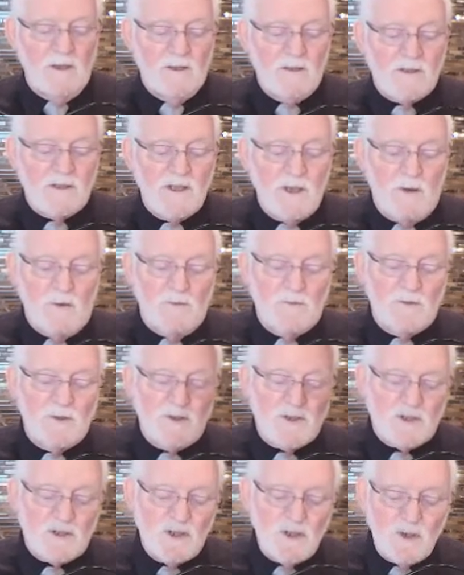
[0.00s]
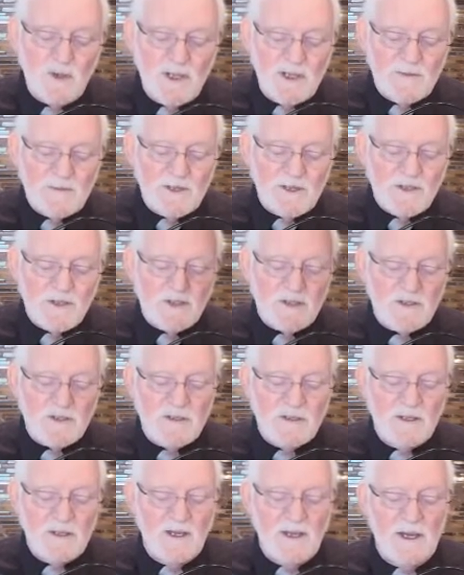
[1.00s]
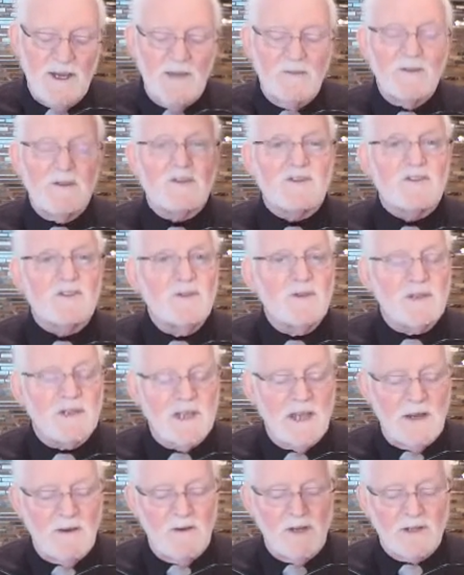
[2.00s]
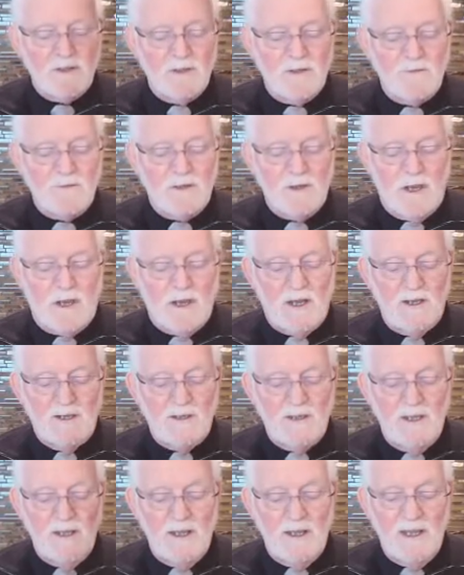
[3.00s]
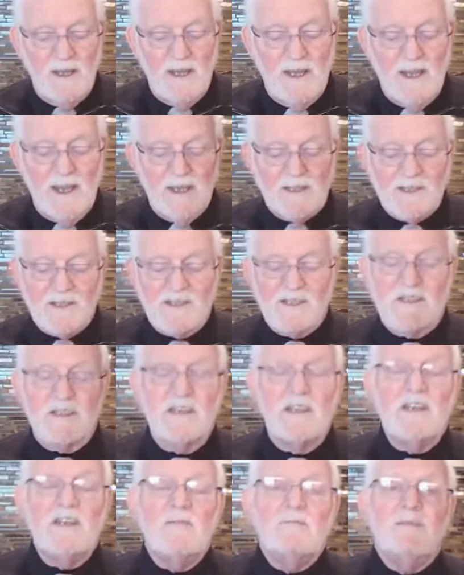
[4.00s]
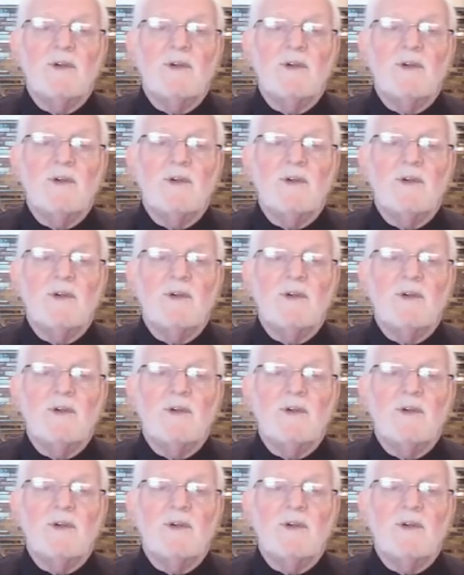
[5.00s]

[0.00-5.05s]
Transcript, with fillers: So, the true image and the true character of God, as seen